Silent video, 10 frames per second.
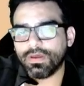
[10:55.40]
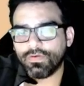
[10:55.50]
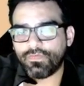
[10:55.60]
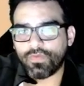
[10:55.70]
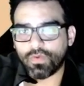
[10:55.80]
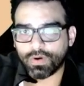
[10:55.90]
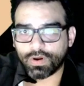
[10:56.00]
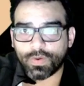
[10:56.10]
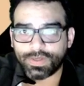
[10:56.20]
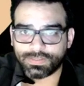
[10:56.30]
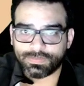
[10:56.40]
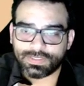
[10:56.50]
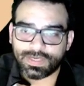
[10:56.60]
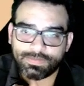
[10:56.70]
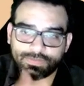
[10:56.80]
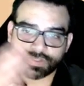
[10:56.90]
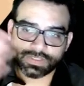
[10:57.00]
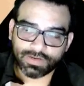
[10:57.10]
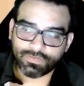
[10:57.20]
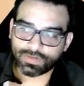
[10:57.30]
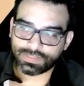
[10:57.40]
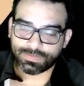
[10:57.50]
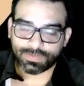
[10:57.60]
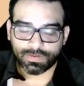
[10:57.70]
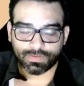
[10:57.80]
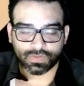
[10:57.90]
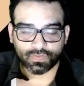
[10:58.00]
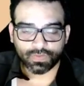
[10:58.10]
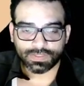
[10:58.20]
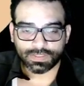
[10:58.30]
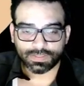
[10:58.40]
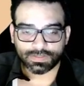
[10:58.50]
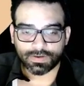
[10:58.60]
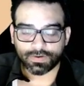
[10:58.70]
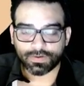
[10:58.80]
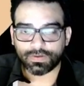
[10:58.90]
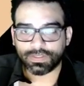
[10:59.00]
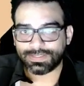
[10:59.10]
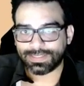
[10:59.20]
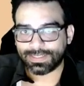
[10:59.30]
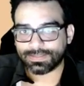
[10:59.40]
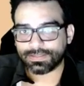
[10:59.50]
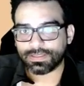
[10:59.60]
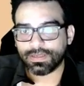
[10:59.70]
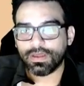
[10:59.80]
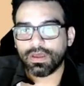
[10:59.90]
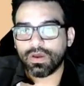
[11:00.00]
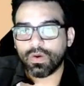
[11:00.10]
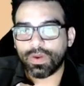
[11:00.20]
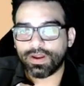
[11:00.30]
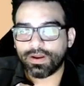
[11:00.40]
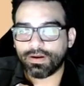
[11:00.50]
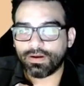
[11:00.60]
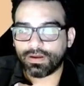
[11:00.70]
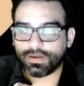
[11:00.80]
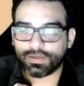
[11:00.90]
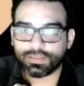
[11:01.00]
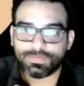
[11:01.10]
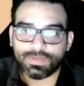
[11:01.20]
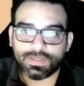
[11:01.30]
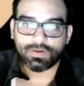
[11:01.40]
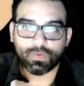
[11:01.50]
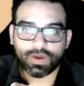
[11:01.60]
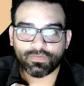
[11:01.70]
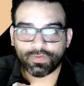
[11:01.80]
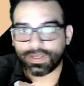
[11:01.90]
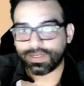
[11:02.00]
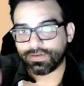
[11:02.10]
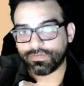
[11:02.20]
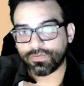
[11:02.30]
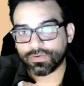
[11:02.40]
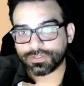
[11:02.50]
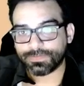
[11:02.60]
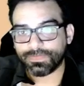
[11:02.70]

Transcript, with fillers: for quite some time. Just like, for example, there was a recent article in Texas where a husband wife were getting a divorce,